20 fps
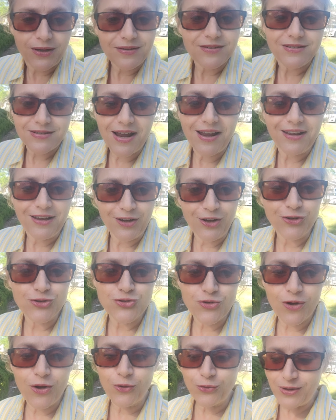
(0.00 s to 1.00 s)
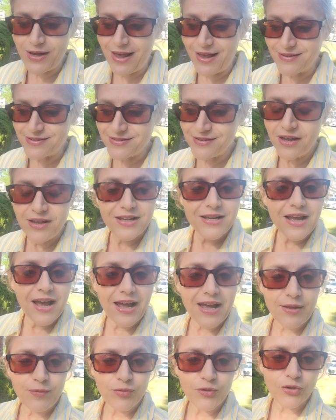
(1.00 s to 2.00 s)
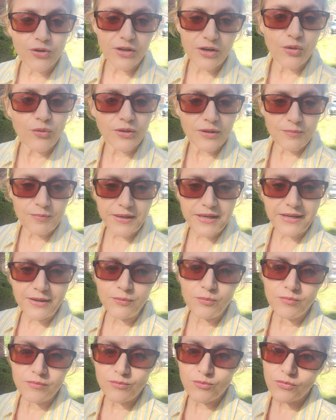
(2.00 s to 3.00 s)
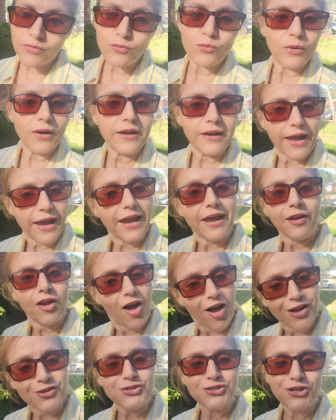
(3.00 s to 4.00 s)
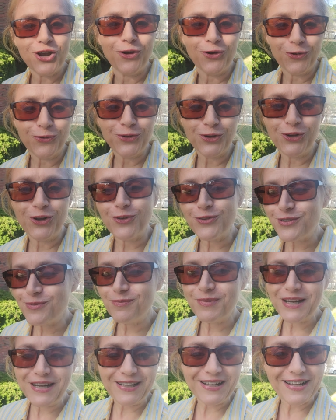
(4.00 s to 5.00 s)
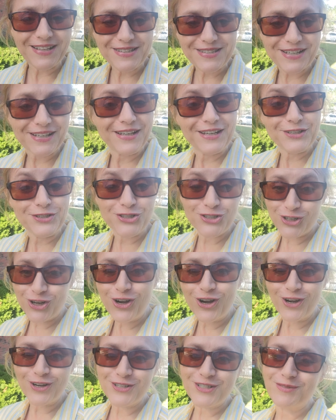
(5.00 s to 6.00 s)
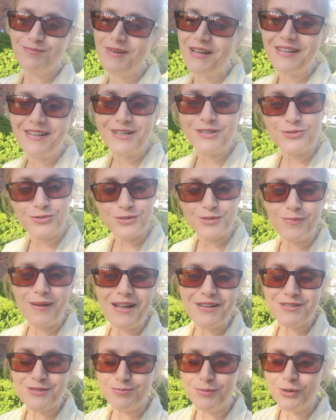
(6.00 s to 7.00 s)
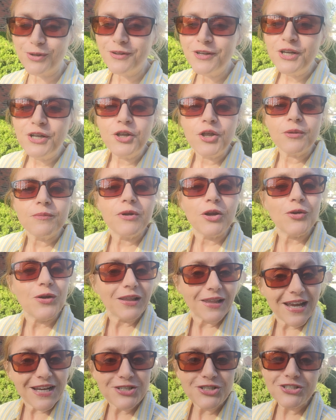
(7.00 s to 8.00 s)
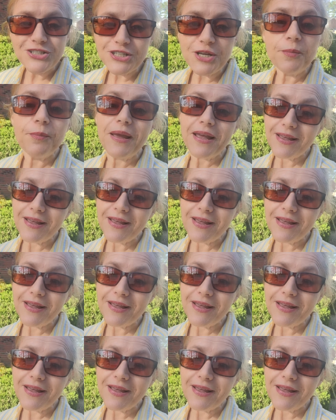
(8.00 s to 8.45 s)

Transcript: is taking control, yes, and there can only be one head honcho, you know, somebody that's in charge, somebody that's responsible. The relationship